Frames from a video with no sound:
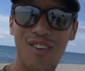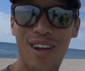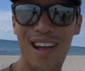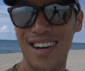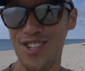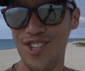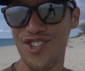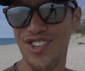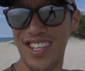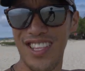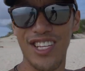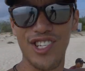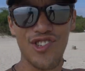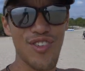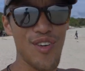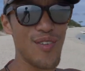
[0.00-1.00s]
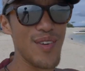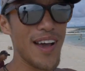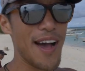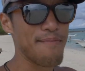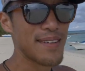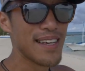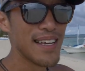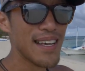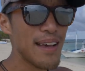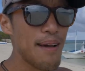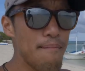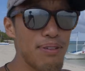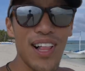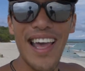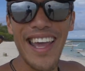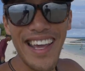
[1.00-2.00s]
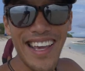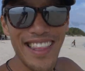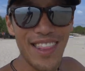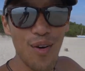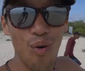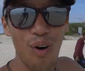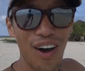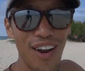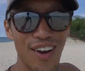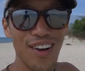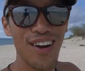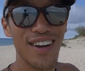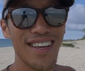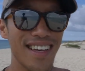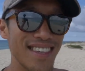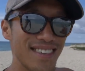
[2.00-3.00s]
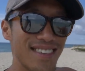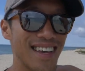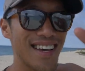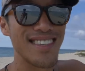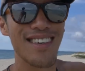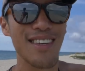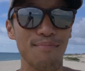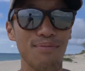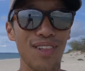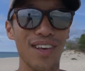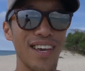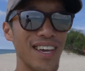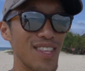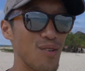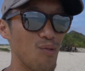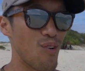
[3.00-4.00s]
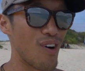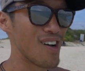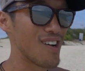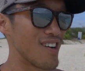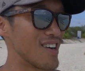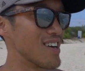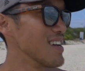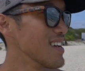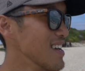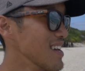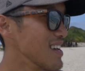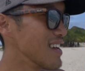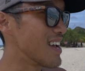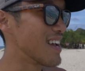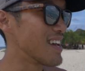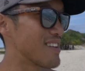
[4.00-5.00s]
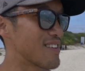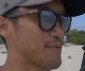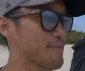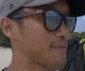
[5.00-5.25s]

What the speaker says: around, shooting the drone up, playing in the water. Yes, I said playing in the water. And